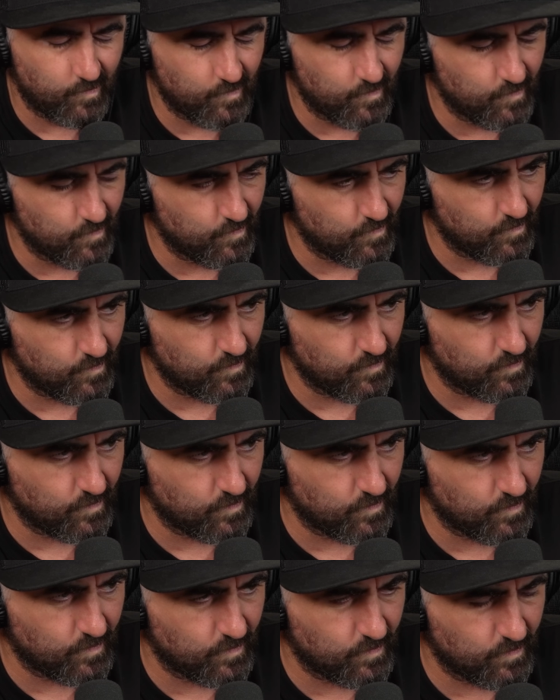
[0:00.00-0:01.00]
Through
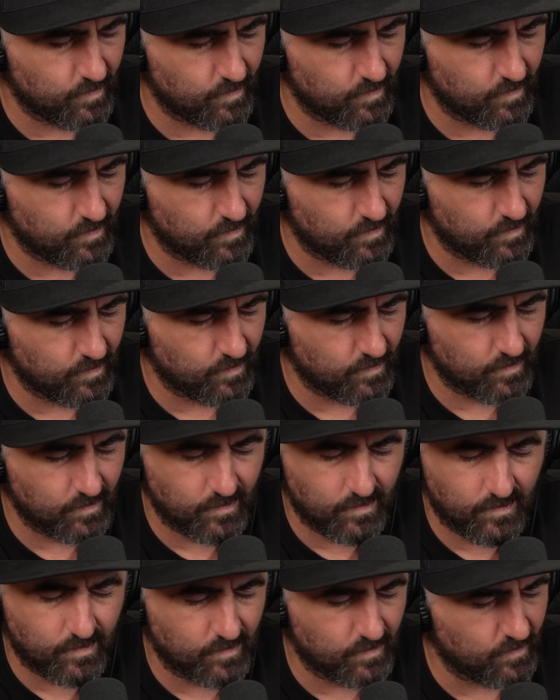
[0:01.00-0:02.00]
November
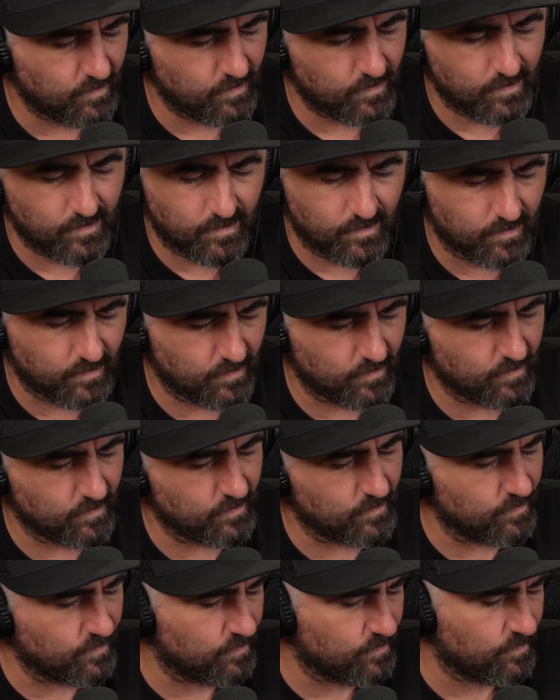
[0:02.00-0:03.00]
air.
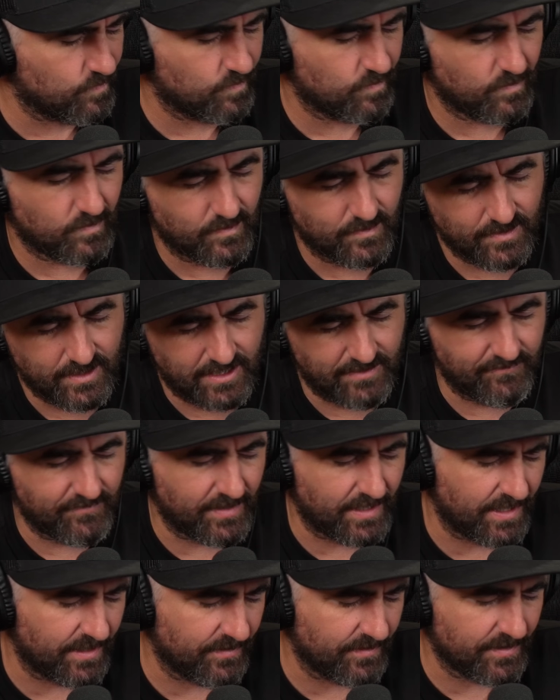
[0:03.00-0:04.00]
Hmm, that
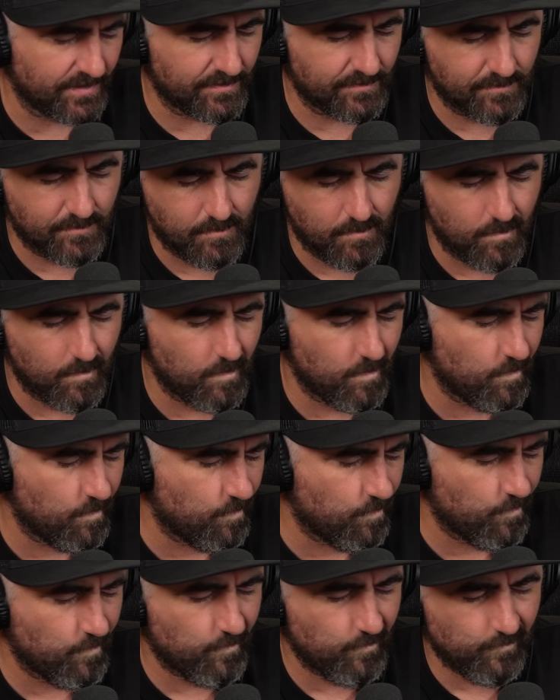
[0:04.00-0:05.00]
violin.
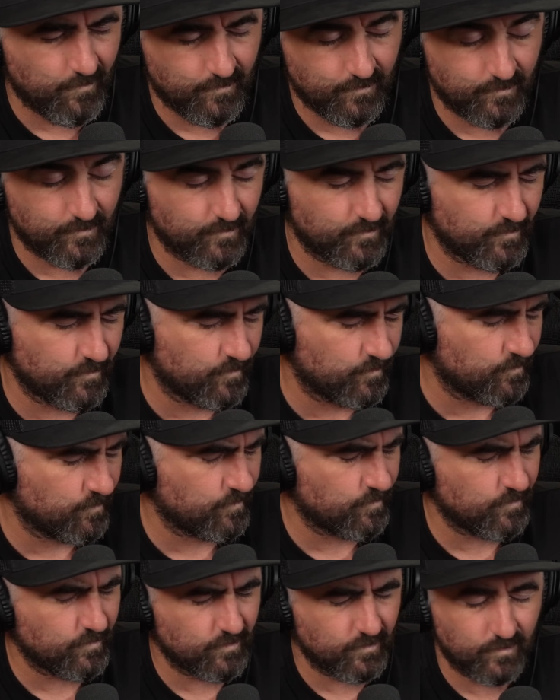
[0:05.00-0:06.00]
November
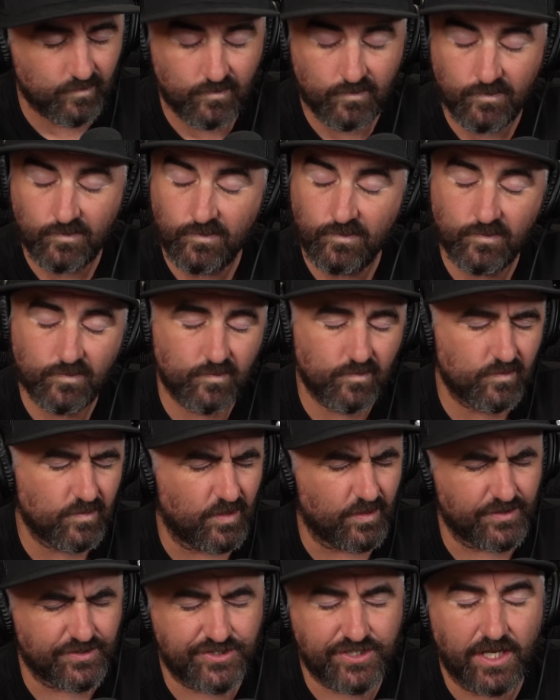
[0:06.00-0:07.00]

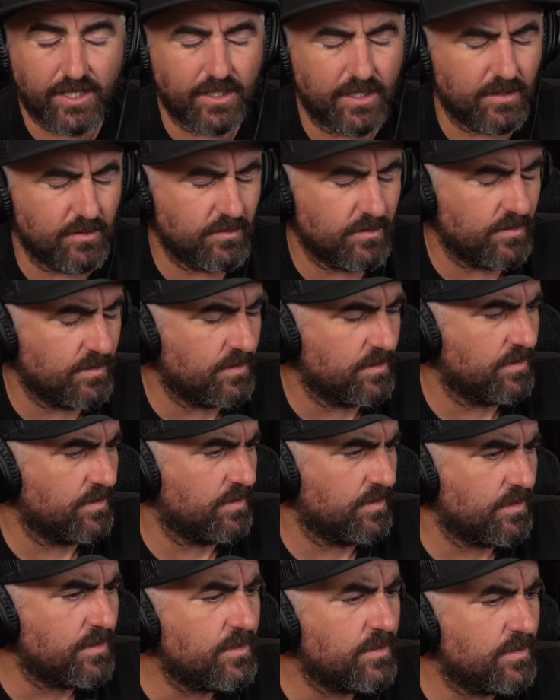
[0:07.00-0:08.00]
air. Or cello.
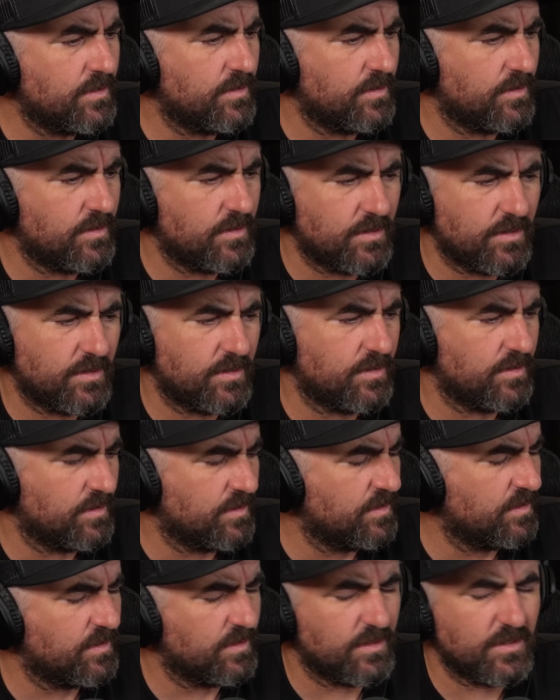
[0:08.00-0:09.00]
Through
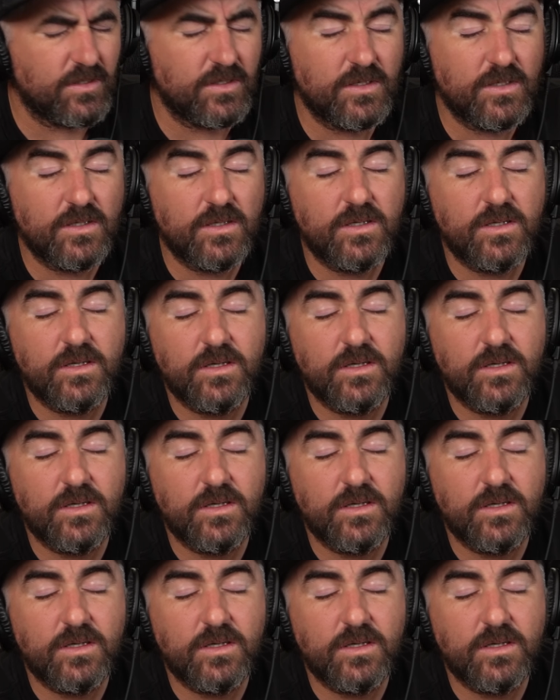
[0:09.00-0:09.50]
November air.